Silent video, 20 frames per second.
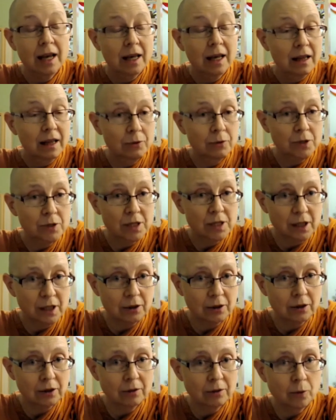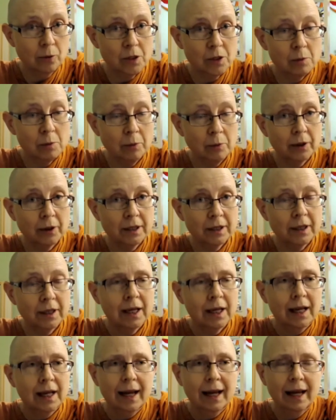It was thicker, more supported,
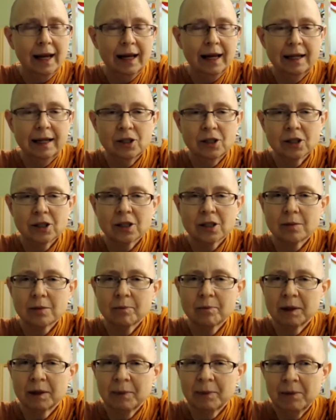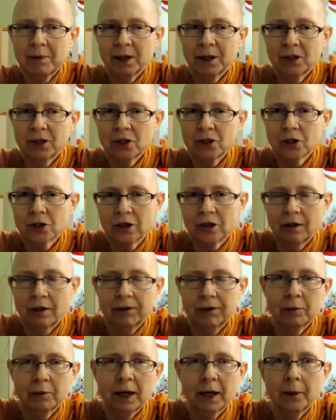and just bit by bit, just
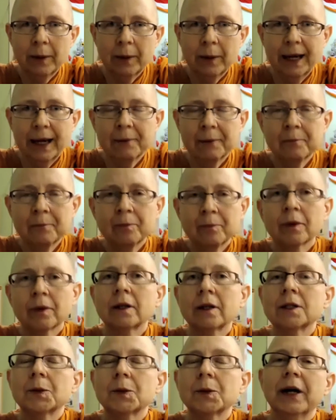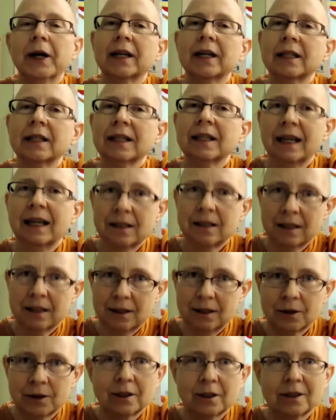shuffled my way to where I could get
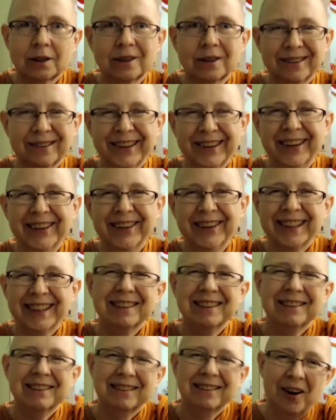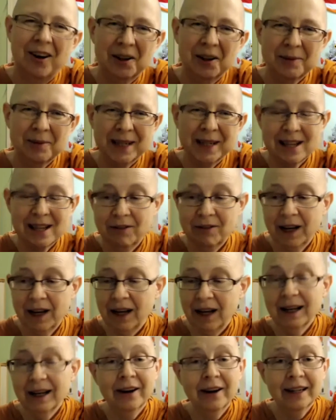to the road and hauled myself
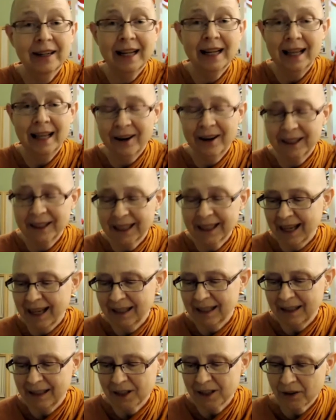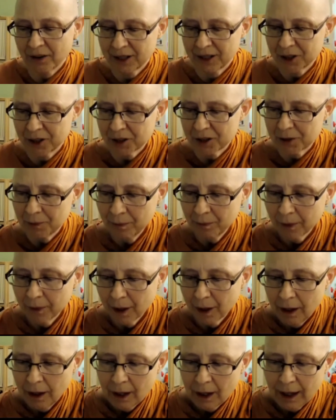out. Hardly had any scratches.
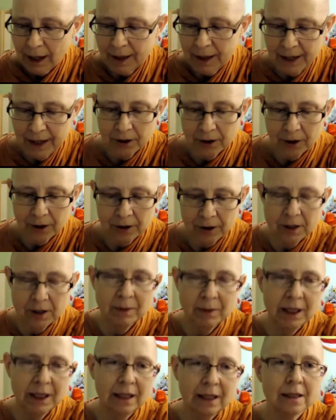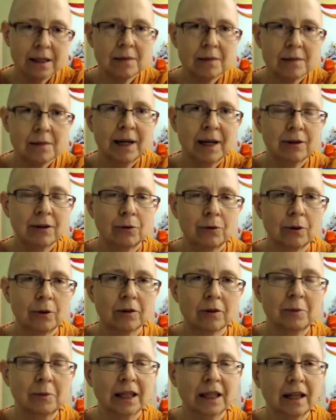And that occurred to me as a metaphor
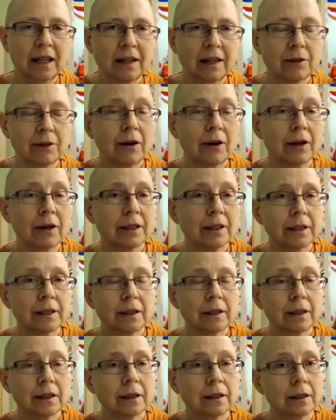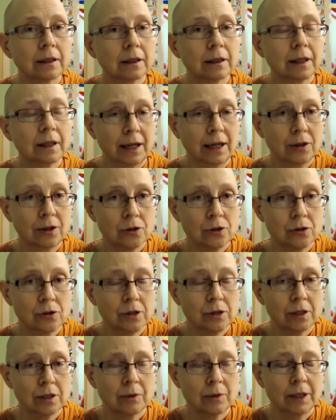for my life regarding the cancer
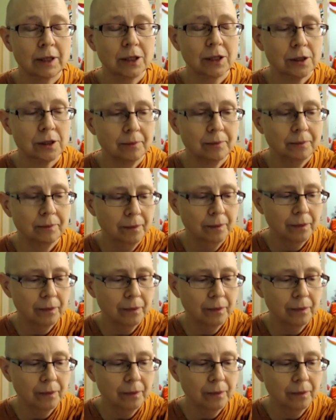situation.